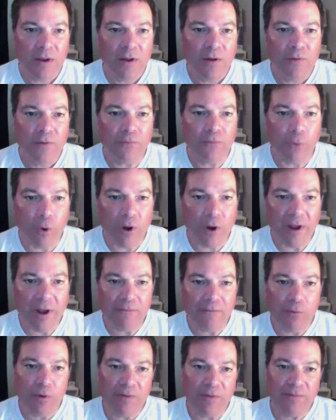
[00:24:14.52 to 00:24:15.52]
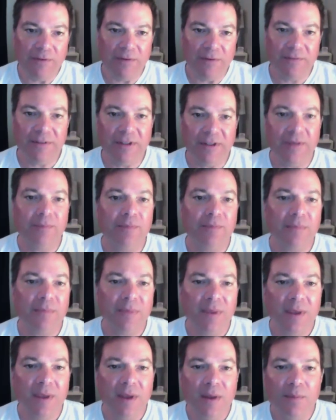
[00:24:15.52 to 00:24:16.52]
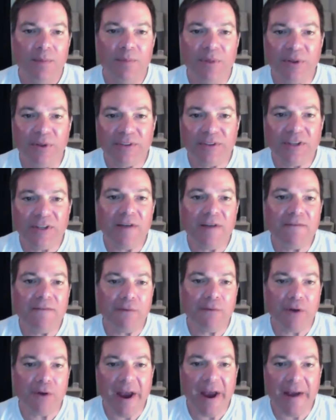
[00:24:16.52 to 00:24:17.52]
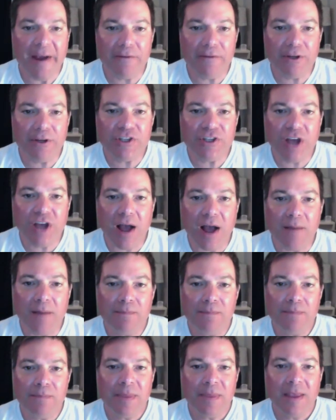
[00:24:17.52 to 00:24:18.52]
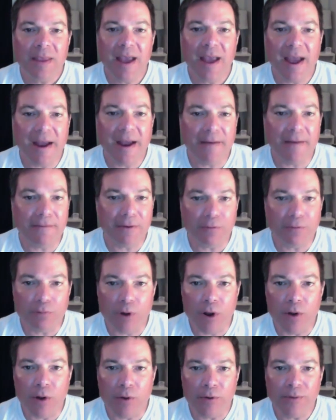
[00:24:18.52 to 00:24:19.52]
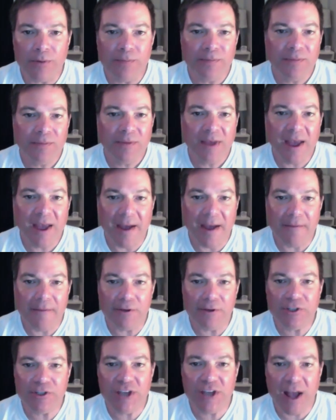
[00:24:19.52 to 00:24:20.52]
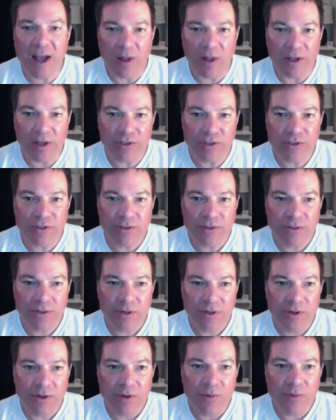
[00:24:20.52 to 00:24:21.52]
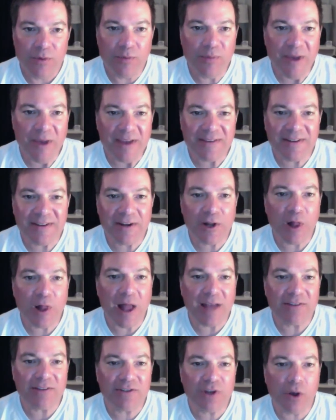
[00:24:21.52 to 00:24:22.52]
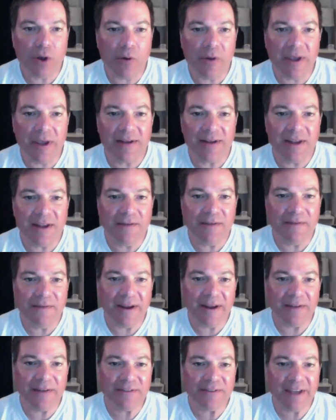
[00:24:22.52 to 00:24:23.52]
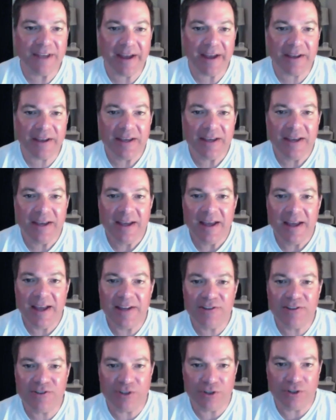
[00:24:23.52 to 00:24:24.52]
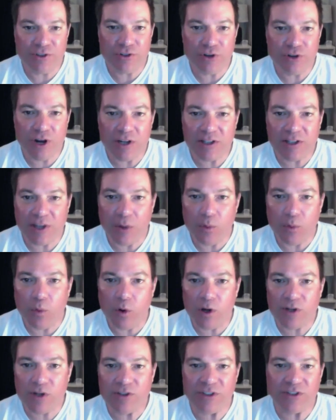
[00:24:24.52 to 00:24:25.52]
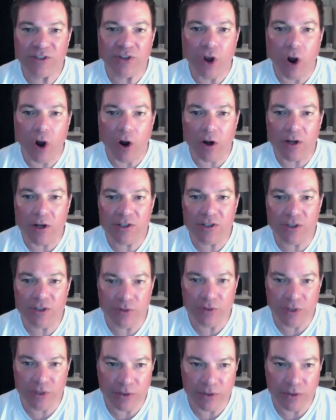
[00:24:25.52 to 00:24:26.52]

Ford F 150. Built tough for every job, every road, every challenge. Best in class towing and innovative tech, it's the truck that works as hard as you do.